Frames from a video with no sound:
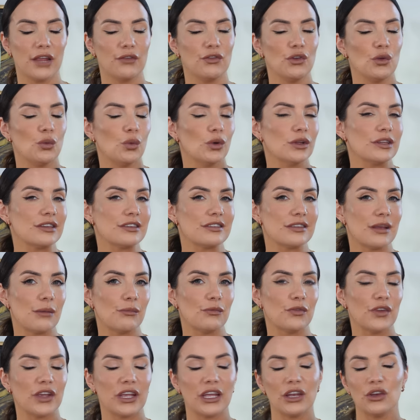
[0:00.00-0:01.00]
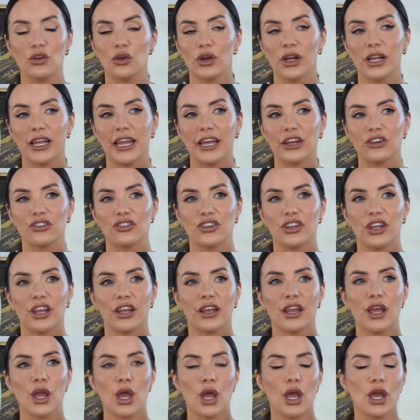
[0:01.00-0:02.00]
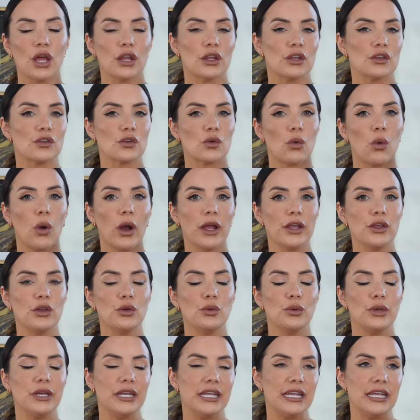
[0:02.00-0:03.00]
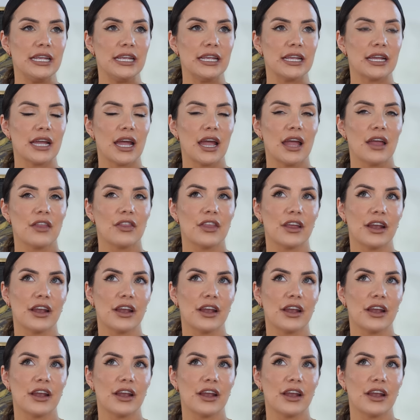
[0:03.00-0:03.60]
if you want something in your collection that's quite unique,